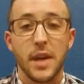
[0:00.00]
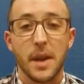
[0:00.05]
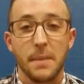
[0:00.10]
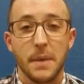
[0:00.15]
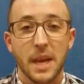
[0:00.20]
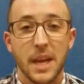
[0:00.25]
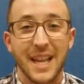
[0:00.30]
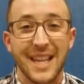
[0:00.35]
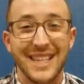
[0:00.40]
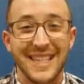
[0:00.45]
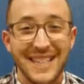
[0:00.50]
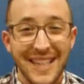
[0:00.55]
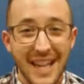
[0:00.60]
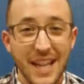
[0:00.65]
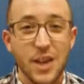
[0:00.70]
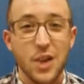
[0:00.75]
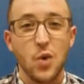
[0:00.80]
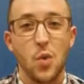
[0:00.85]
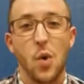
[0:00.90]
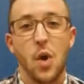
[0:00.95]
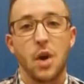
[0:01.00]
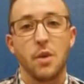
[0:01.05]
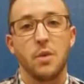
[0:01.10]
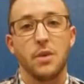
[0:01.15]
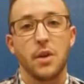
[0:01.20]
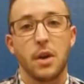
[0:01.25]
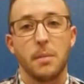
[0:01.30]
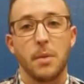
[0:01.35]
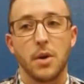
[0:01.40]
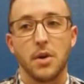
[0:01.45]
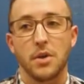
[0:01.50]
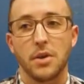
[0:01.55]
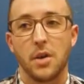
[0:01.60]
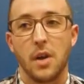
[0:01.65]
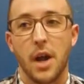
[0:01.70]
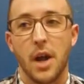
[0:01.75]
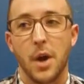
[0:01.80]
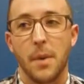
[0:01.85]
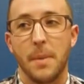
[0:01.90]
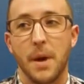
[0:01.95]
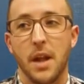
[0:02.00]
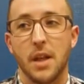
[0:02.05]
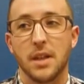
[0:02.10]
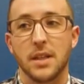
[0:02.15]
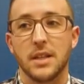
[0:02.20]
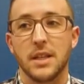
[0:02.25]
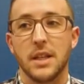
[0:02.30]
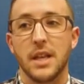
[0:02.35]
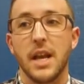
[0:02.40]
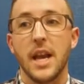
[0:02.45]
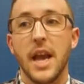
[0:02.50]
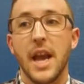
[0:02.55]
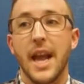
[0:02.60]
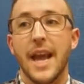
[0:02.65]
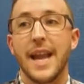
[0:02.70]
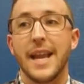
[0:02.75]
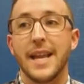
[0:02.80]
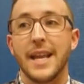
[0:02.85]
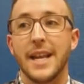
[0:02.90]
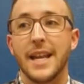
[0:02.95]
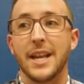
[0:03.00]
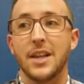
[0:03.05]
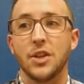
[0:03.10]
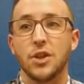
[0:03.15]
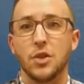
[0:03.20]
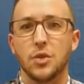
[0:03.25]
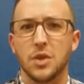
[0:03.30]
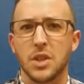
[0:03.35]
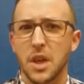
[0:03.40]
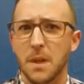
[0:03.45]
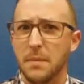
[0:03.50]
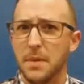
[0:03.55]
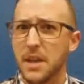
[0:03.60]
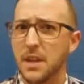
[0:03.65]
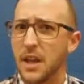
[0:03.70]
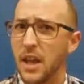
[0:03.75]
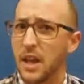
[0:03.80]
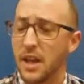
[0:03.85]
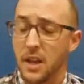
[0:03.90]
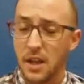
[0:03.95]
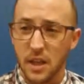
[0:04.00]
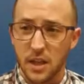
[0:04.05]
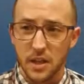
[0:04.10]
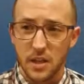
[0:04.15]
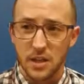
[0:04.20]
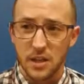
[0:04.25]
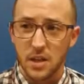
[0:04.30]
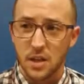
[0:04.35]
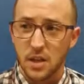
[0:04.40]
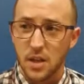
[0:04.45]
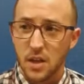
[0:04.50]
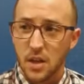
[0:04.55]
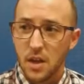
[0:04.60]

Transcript: I'm going to continue on with our personal auto policy and get into something that is